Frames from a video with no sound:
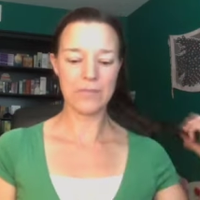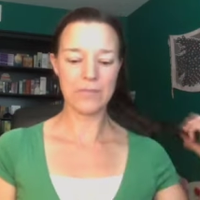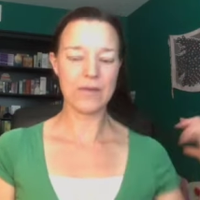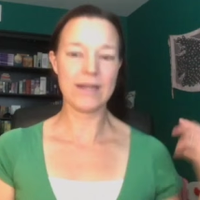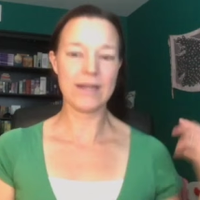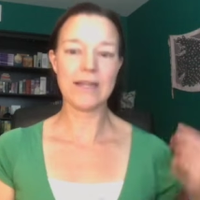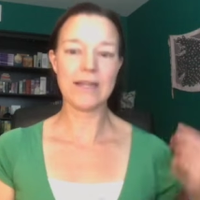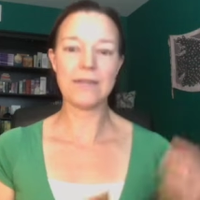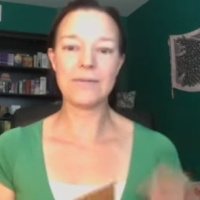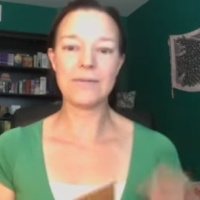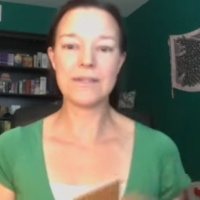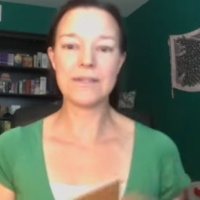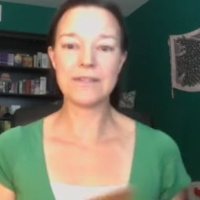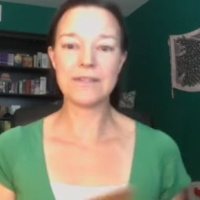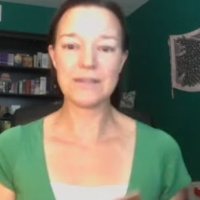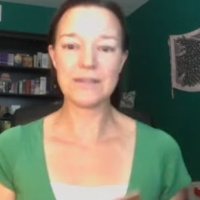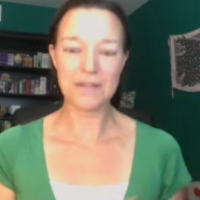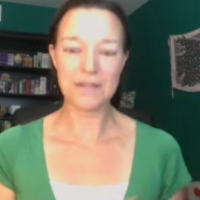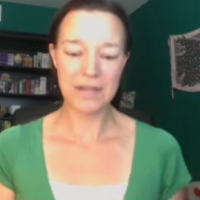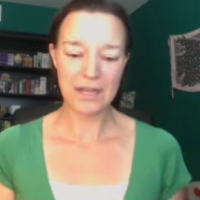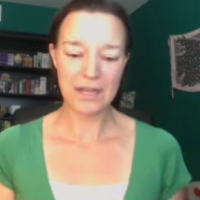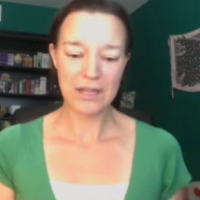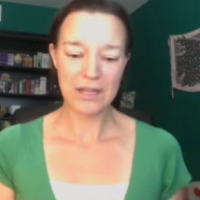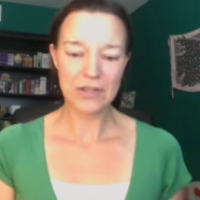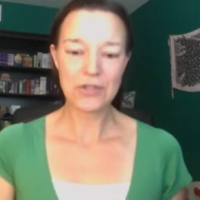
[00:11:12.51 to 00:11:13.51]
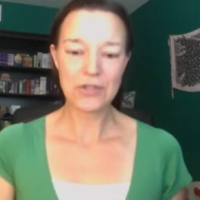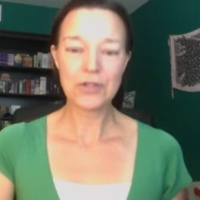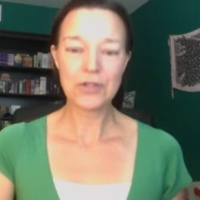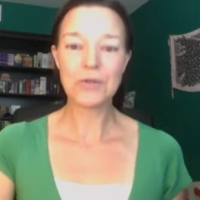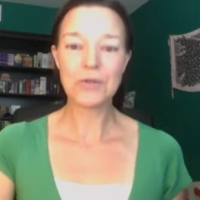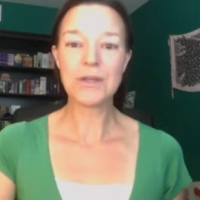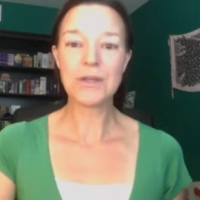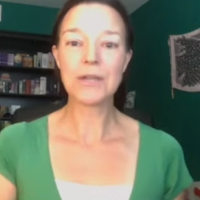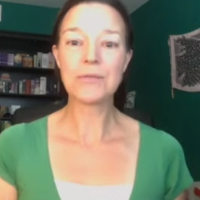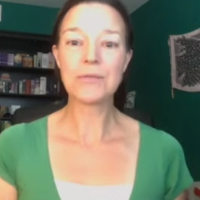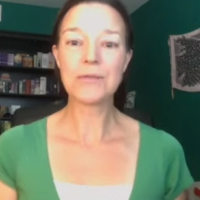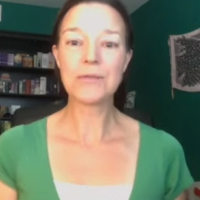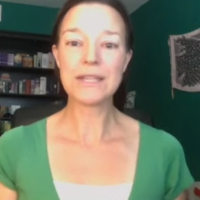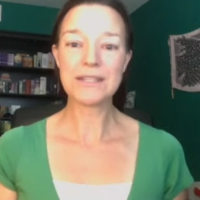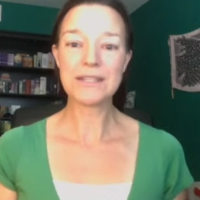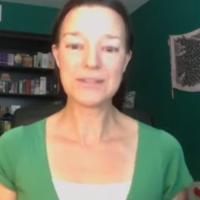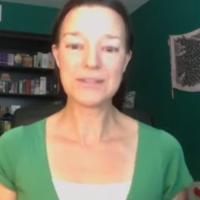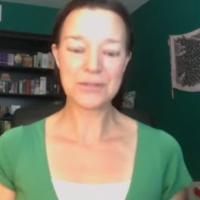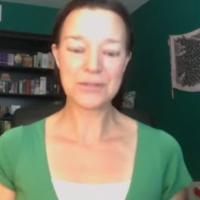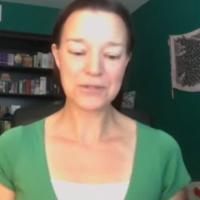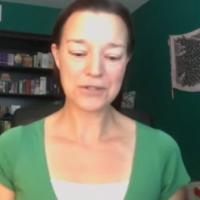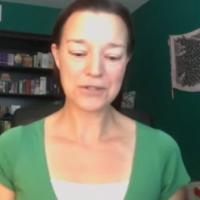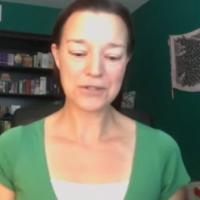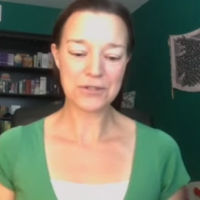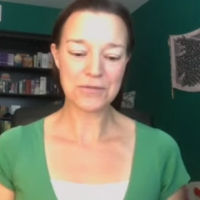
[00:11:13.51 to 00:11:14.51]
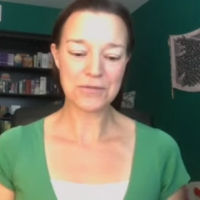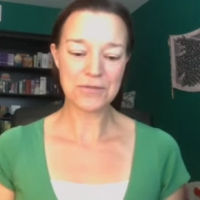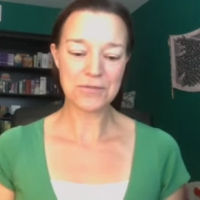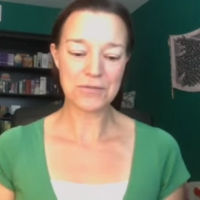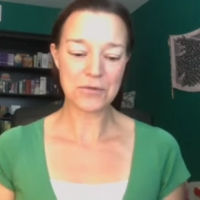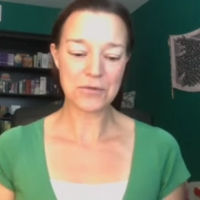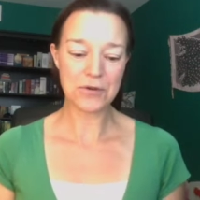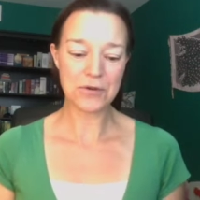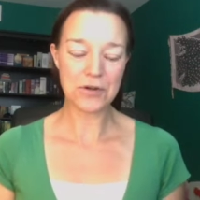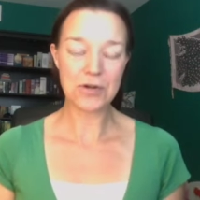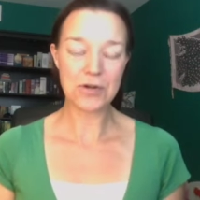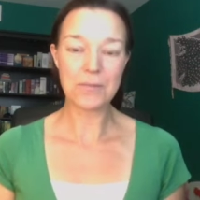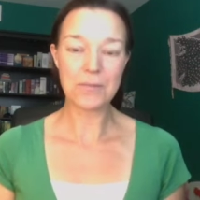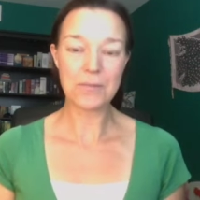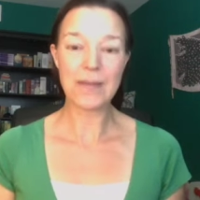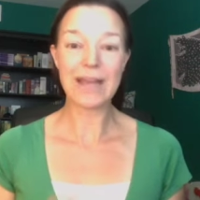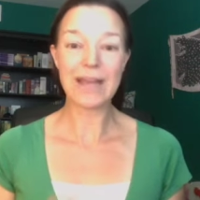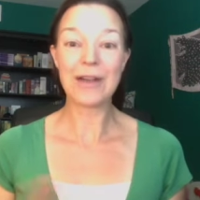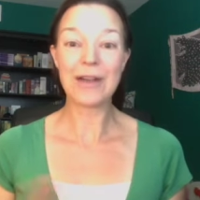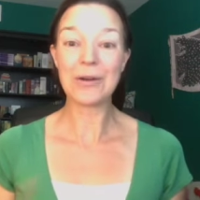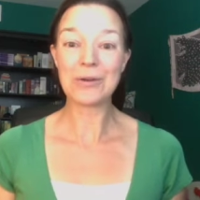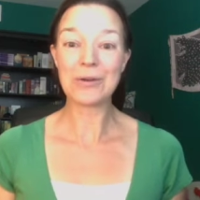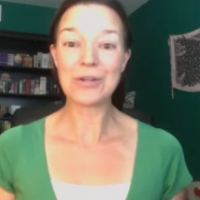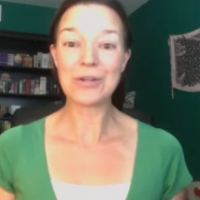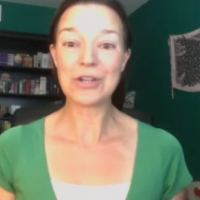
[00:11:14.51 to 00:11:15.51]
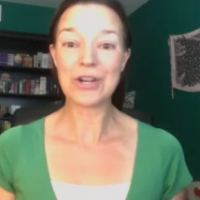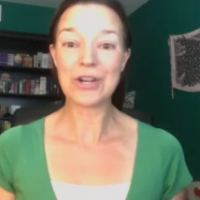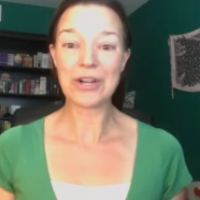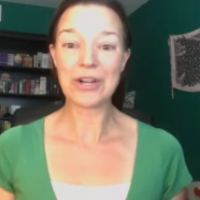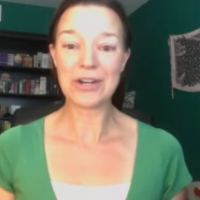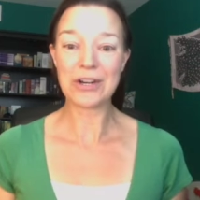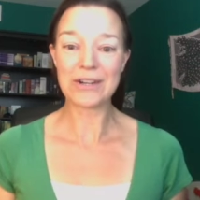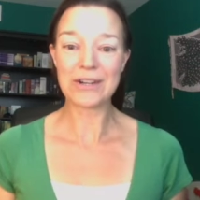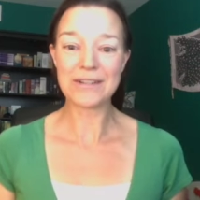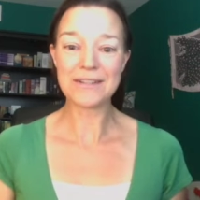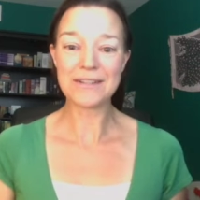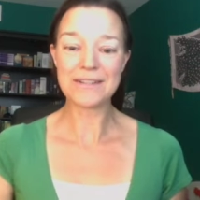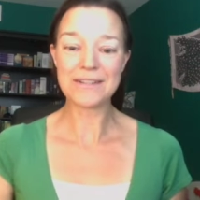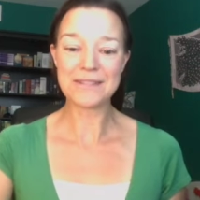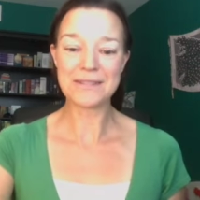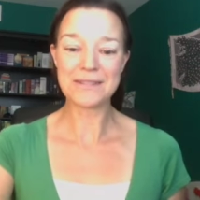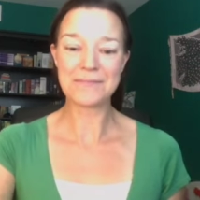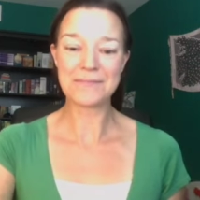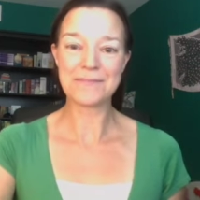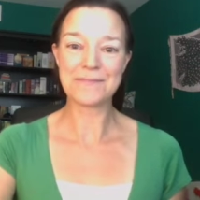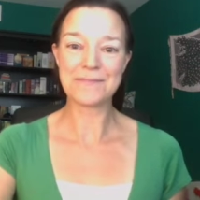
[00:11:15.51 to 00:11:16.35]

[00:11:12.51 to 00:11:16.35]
when I was doing research for my own cards.